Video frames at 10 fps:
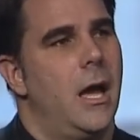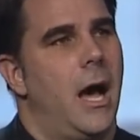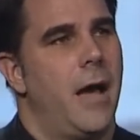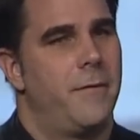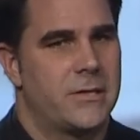
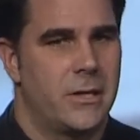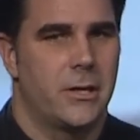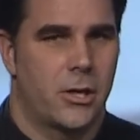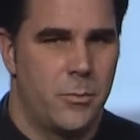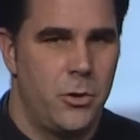I
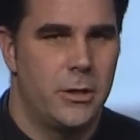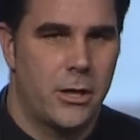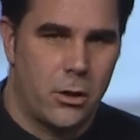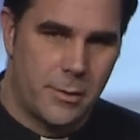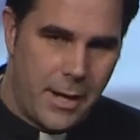visited a community
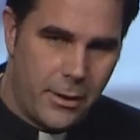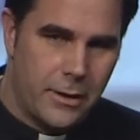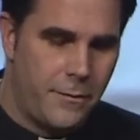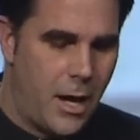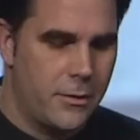called the
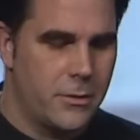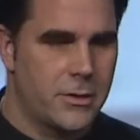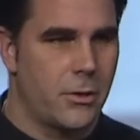Marian Fathers.